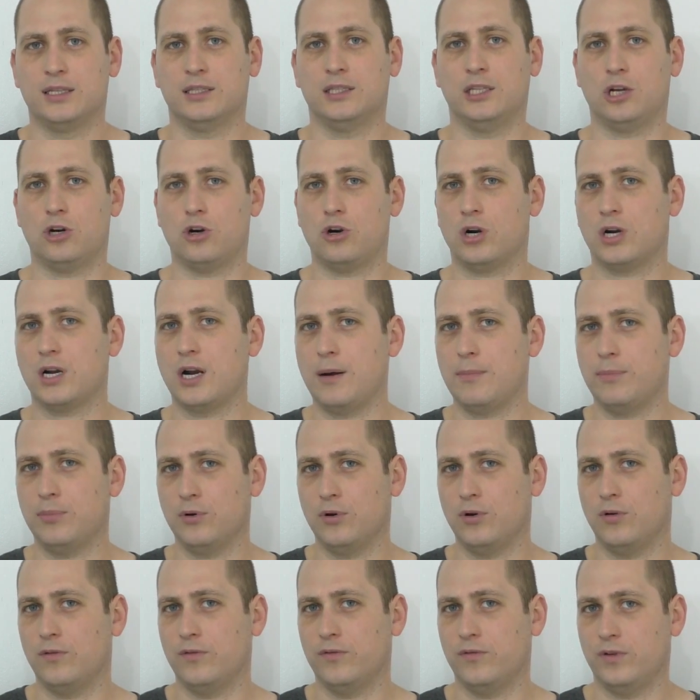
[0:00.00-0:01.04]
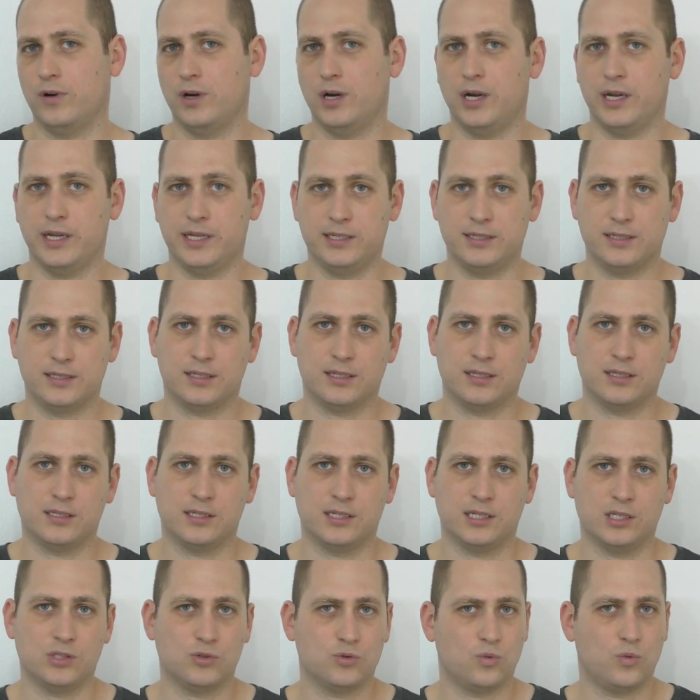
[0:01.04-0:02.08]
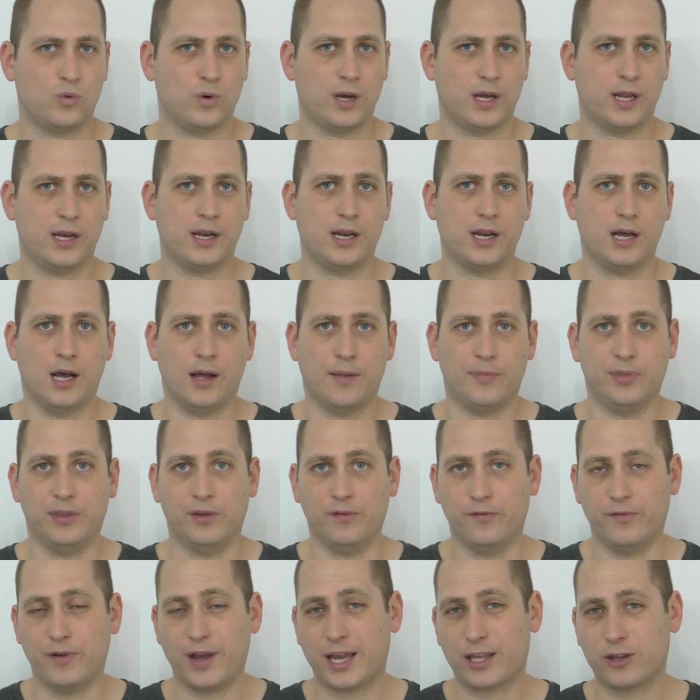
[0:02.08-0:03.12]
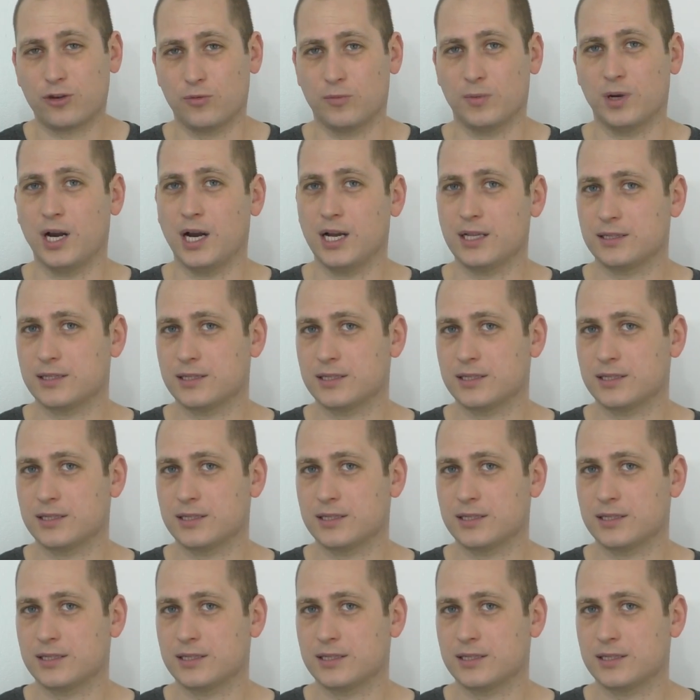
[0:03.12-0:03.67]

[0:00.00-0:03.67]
There are a couple of instances when the vacuum got